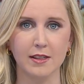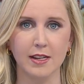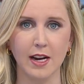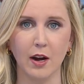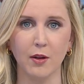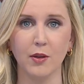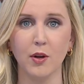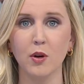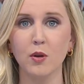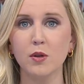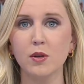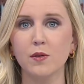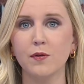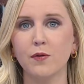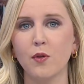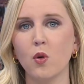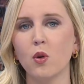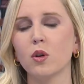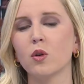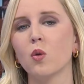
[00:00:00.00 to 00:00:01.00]
Now, those
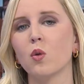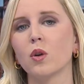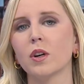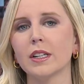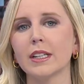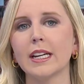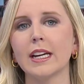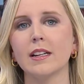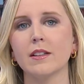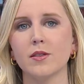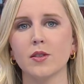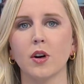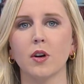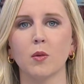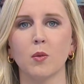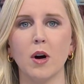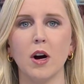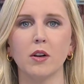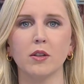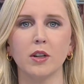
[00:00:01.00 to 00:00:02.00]
for or against are
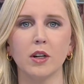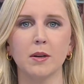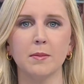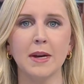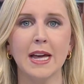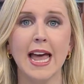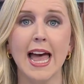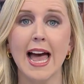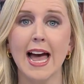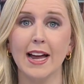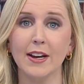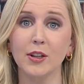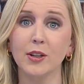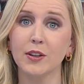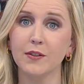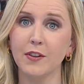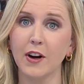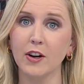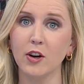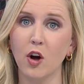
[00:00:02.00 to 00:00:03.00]
welcome, and you
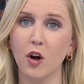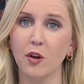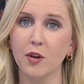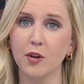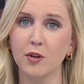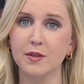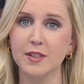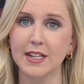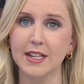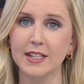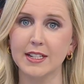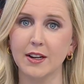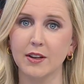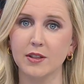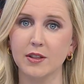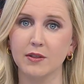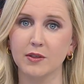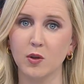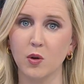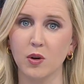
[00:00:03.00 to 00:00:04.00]
can find all those
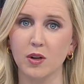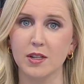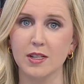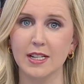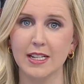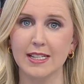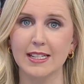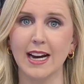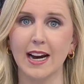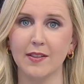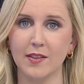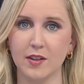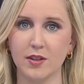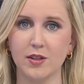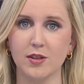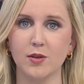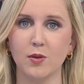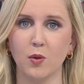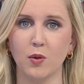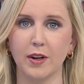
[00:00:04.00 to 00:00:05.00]
details, of course, inside the
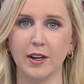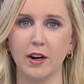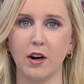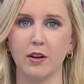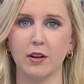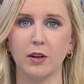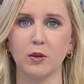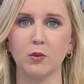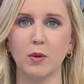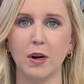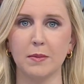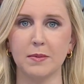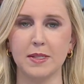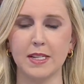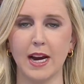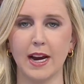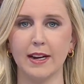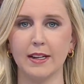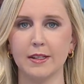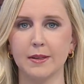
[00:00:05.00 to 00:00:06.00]
story on our
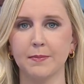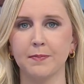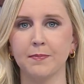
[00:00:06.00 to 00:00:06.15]
website.